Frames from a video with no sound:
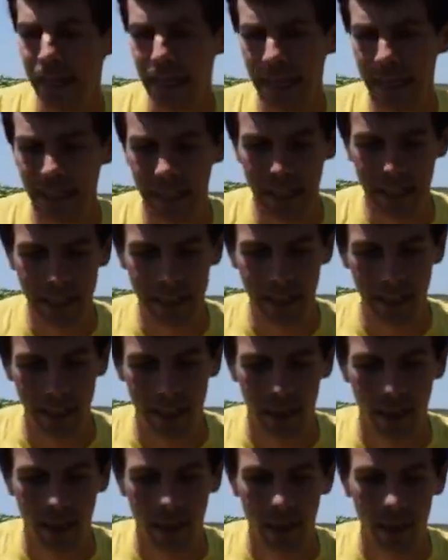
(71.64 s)
And
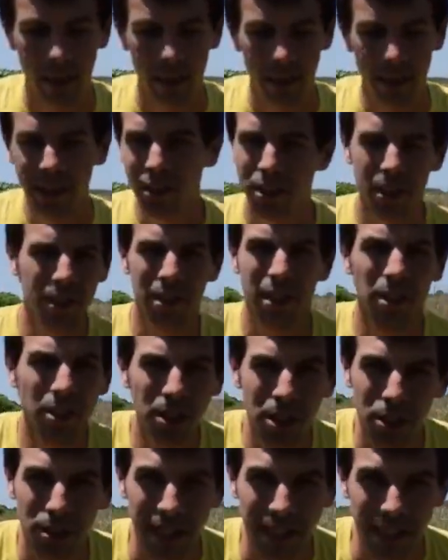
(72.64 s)
this just
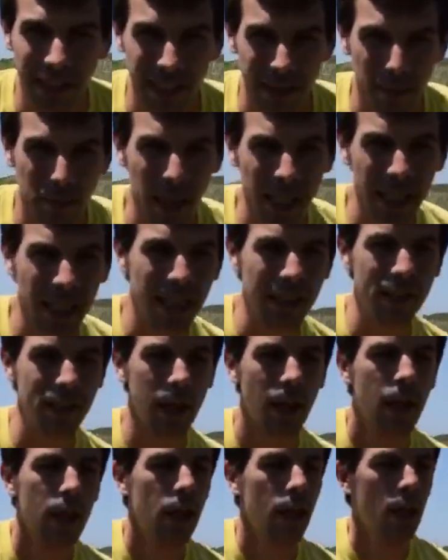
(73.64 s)
illustrates it, because
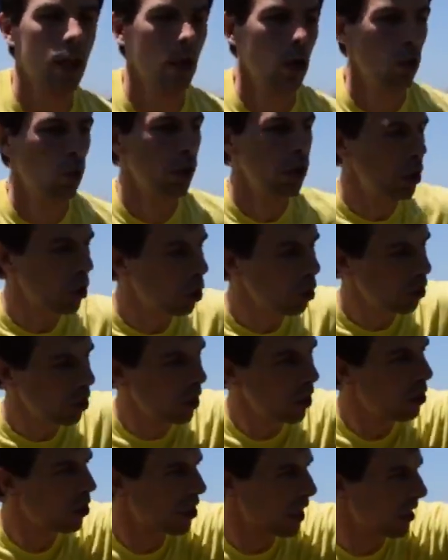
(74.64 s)
when you
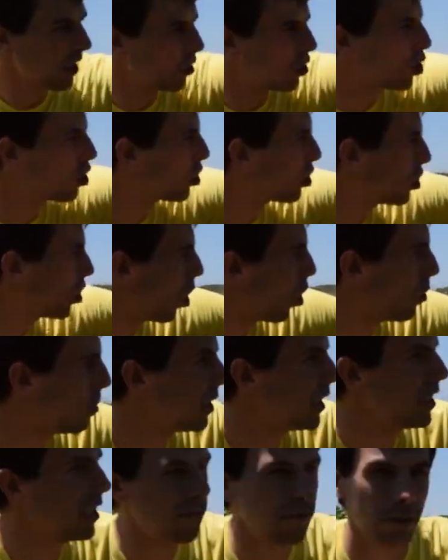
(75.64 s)
lose, there's so
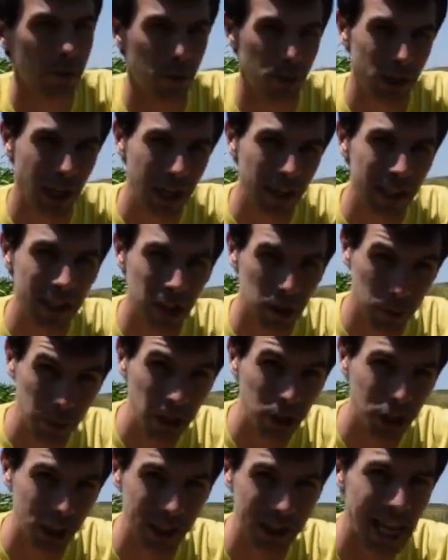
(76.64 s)
many different prairie
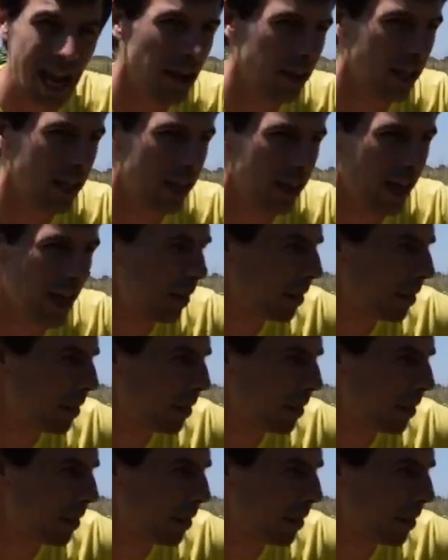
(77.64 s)
species out here.